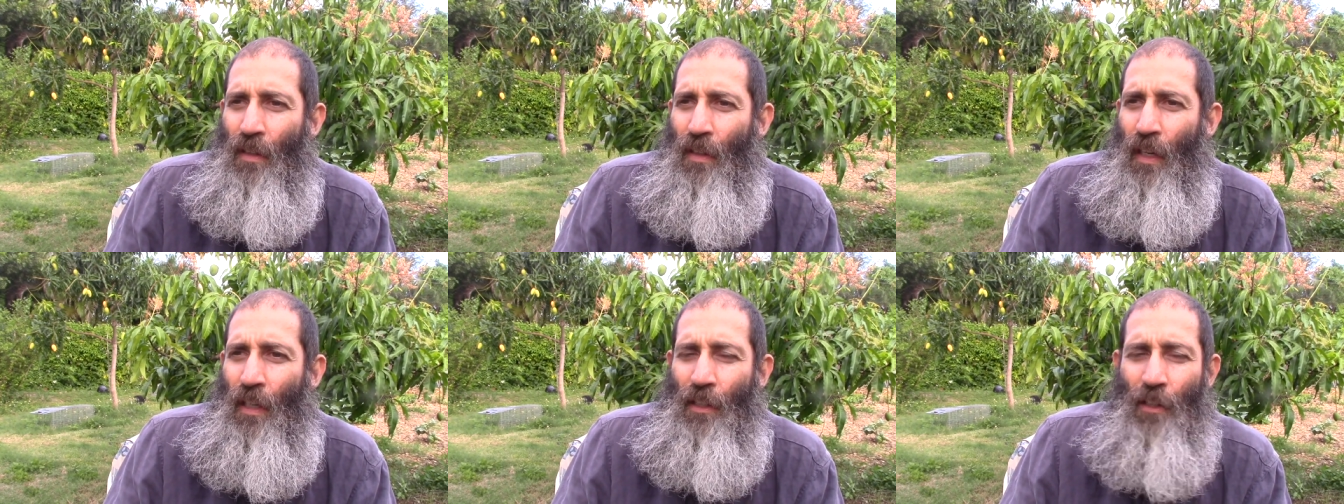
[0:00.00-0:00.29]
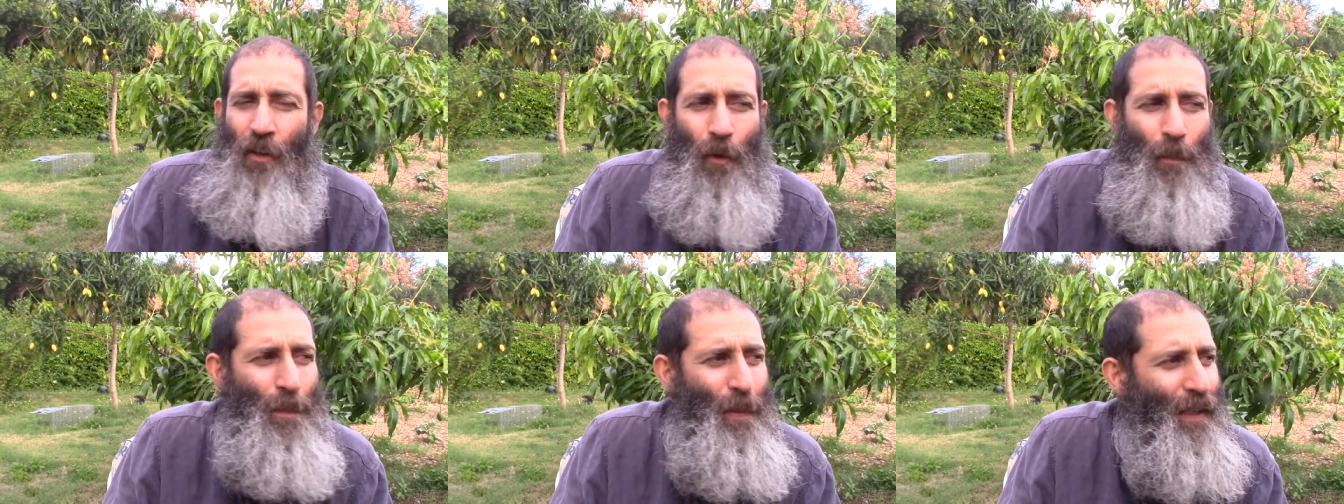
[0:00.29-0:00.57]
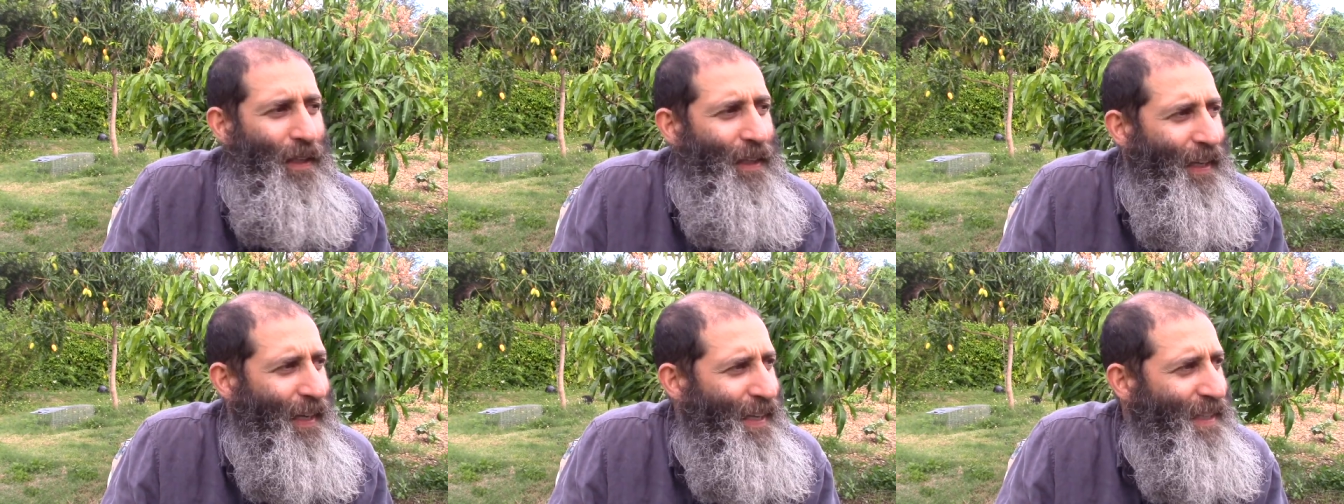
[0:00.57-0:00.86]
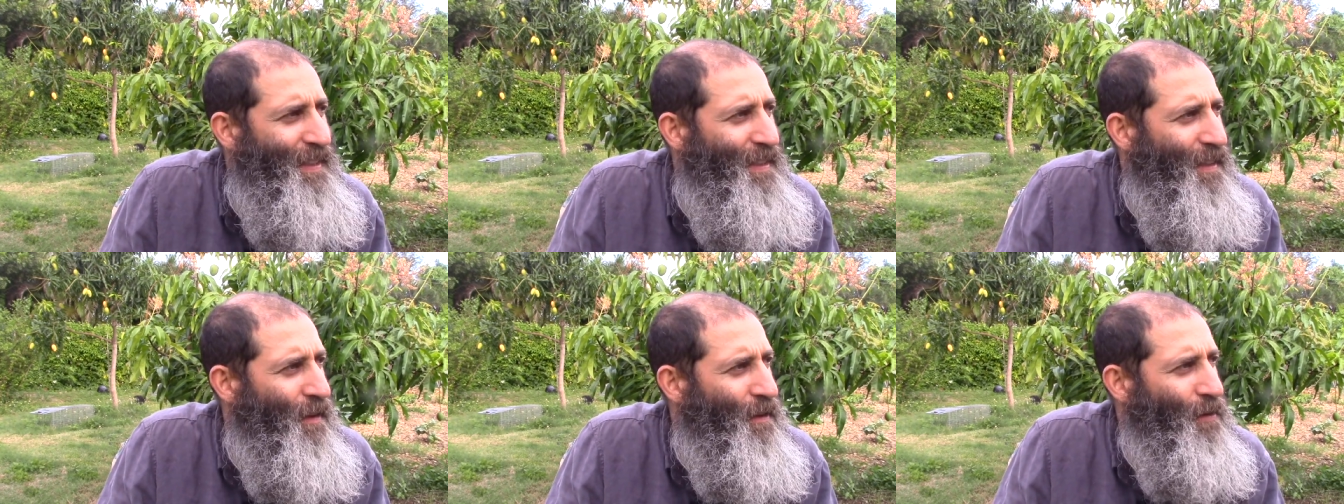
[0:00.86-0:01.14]
And don't be
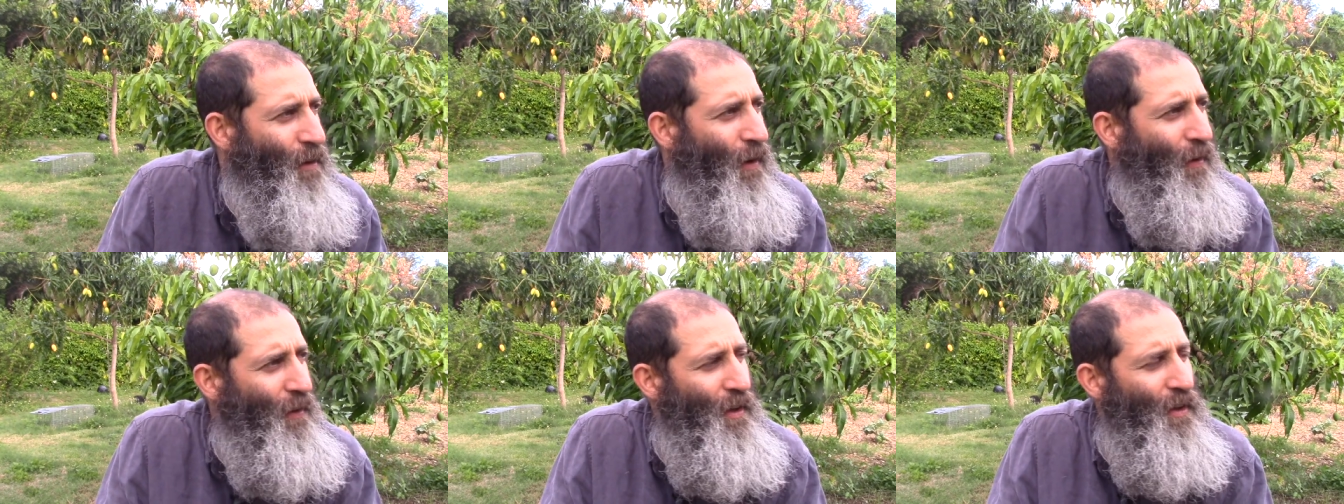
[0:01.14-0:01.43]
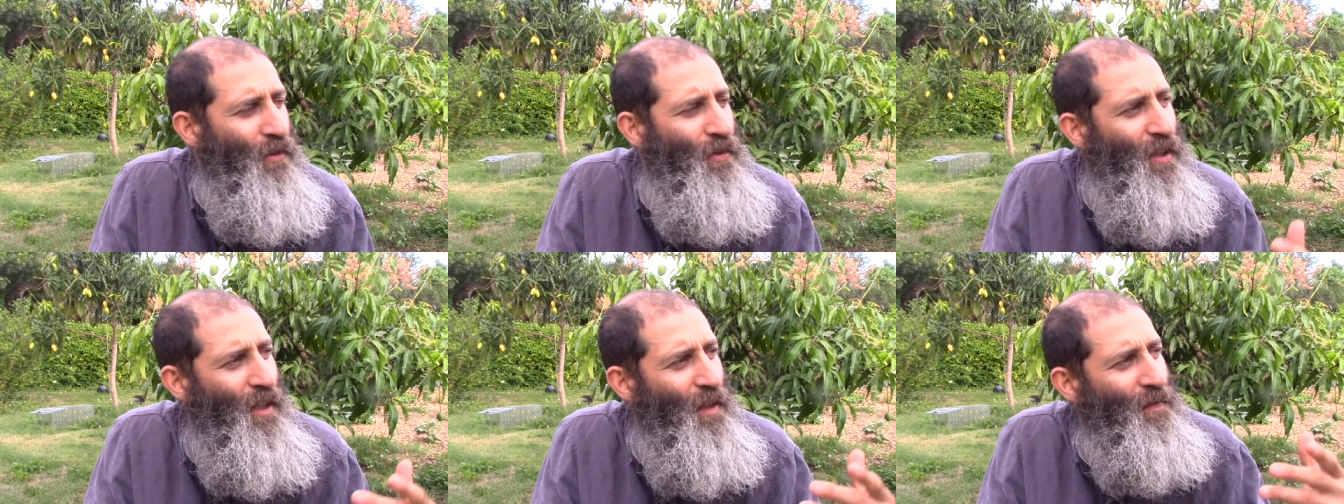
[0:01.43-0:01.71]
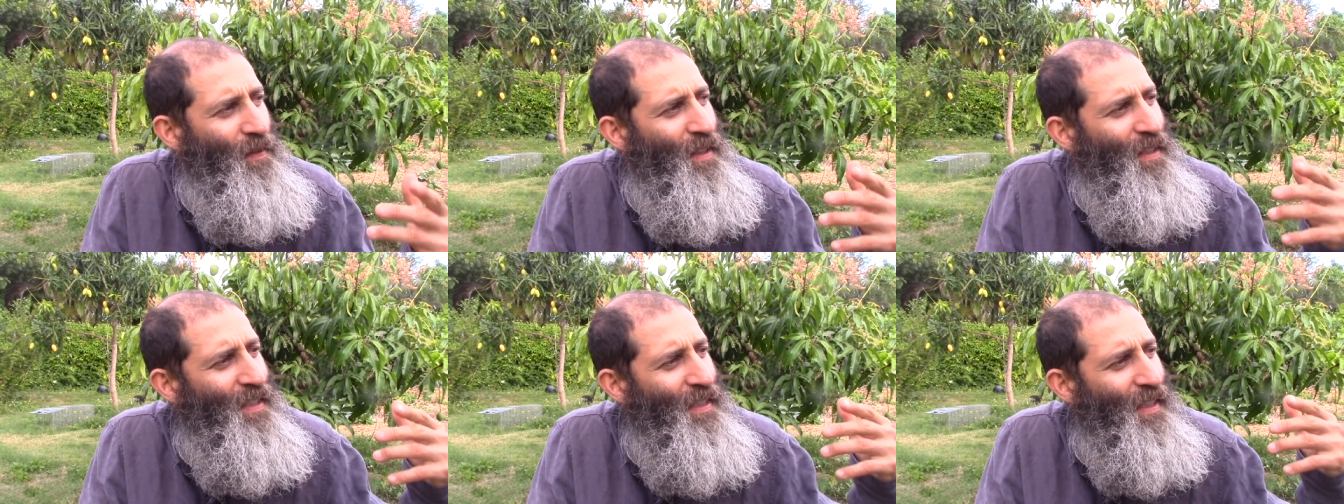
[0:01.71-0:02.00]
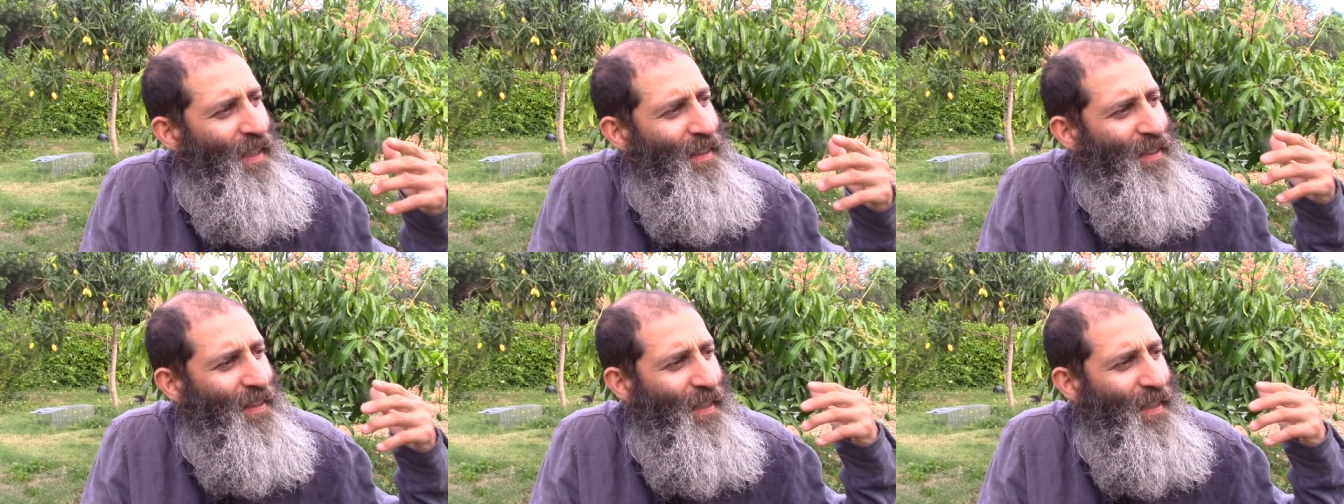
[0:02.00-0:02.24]
lazy. Throw your TV set.